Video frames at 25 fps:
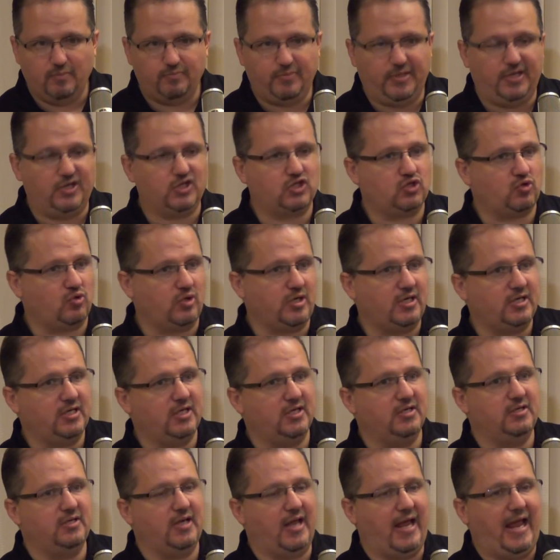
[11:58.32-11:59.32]
being
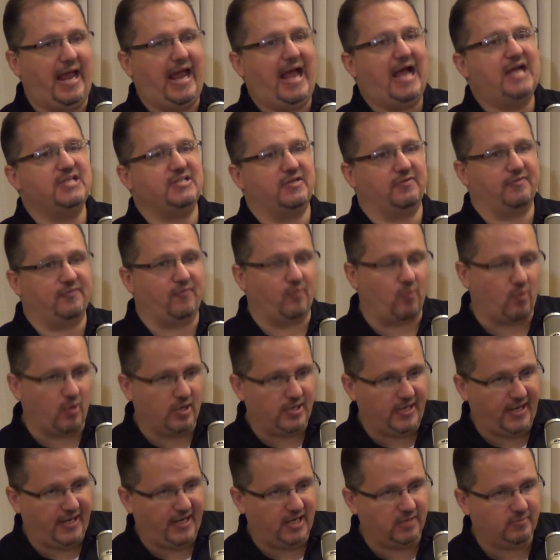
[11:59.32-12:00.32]
treated as a
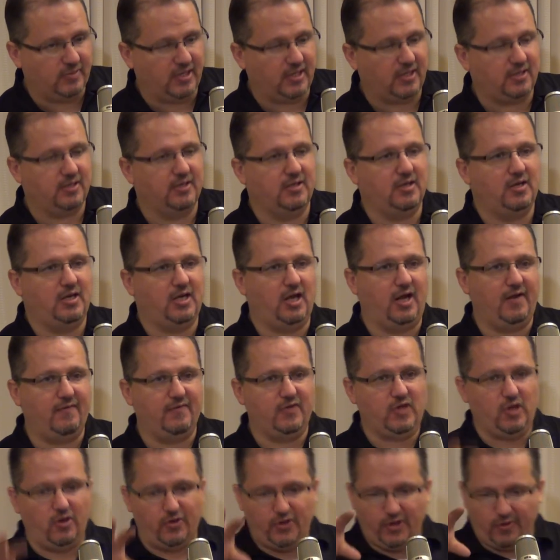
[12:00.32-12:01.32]
foreign enemy.
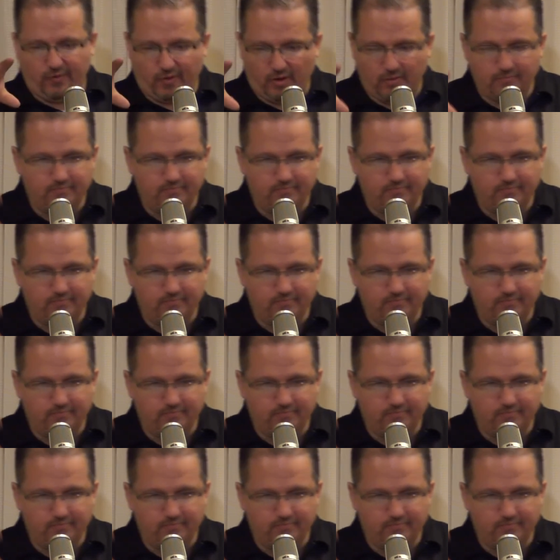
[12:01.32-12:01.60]
Even though they were